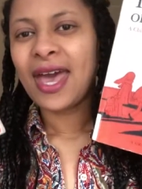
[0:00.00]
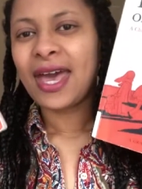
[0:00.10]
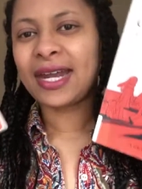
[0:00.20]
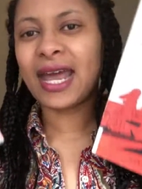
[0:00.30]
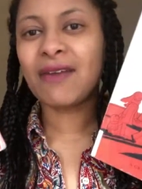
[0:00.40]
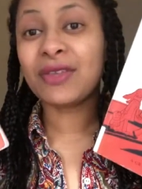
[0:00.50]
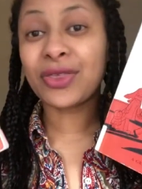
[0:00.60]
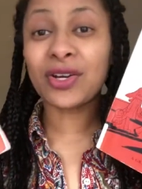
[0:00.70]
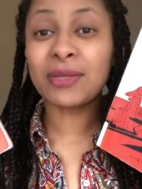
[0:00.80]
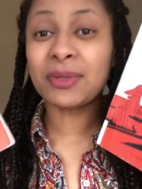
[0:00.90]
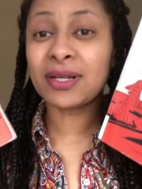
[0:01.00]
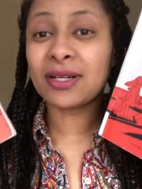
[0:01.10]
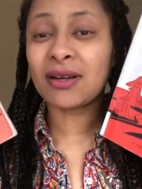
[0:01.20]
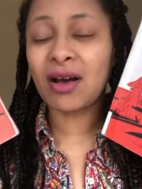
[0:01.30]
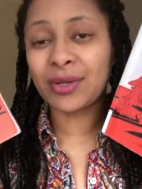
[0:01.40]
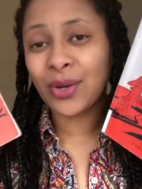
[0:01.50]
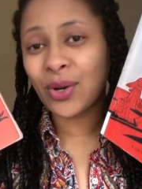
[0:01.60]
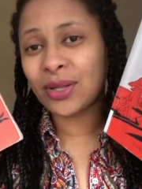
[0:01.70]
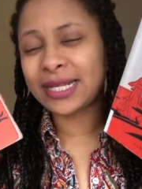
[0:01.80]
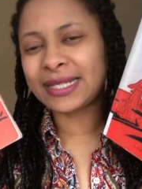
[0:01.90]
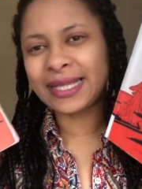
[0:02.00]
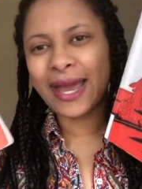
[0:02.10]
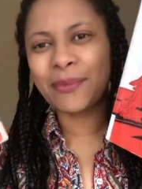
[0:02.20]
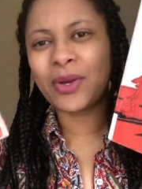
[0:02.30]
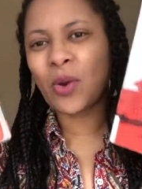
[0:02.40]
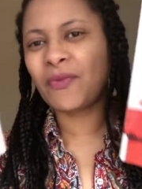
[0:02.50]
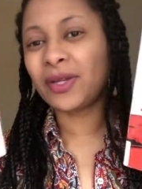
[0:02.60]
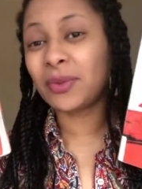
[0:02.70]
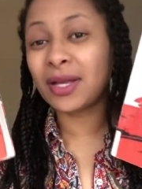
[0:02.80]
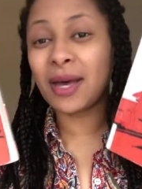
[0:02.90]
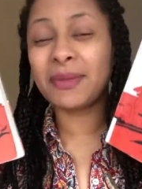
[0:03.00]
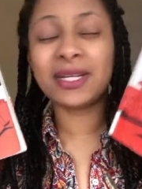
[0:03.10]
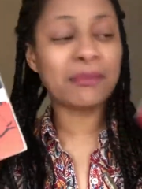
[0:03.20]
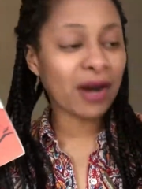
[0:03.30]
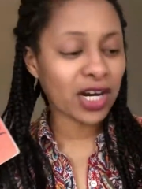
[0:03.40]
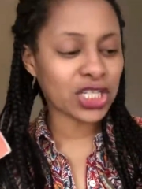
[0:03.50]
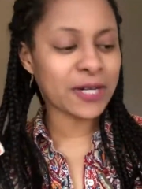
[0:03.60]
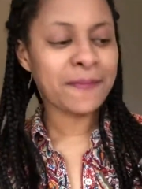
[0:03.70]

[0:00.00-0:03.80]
And I have the third book on hold at the library. Hopefully it will come in in March.